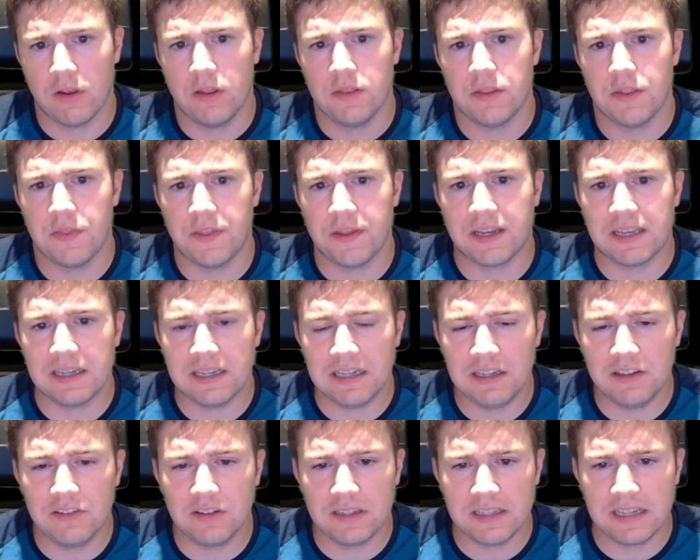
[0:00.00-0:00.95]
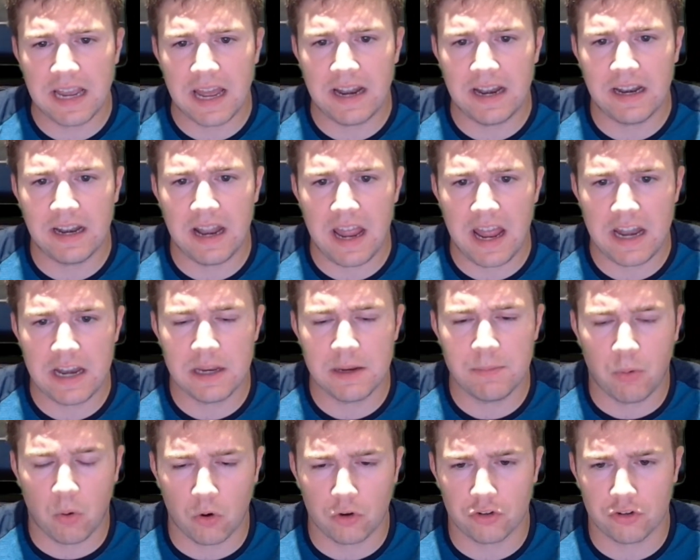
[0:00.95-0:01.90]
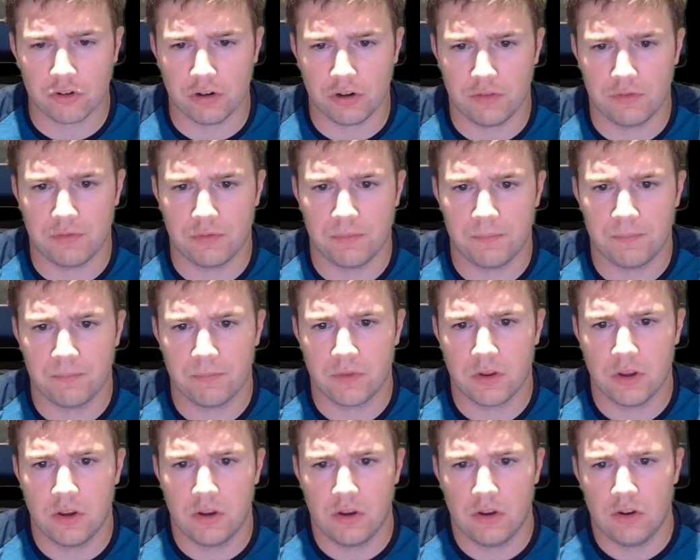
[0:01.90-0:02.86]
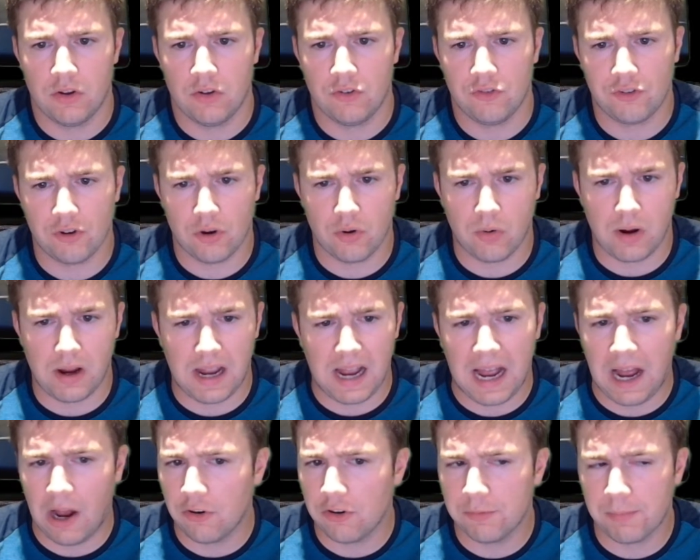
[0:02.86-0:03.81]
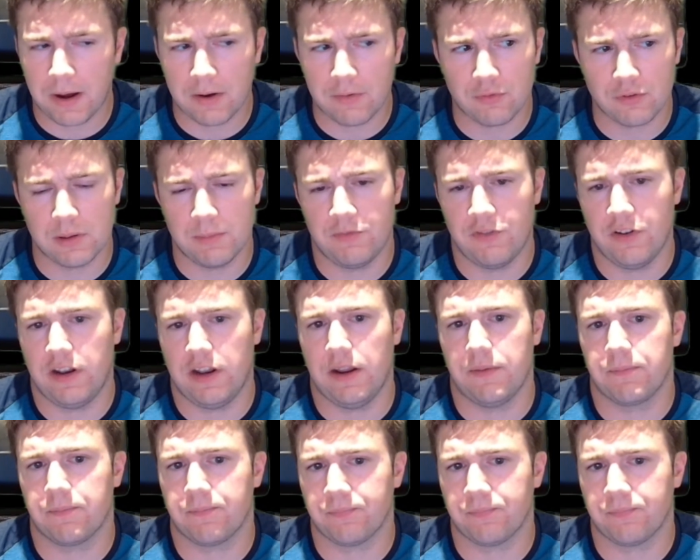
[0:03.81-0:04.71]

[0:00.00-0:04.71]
that they can easily edit any portion of. So how does Pufferlib fit in?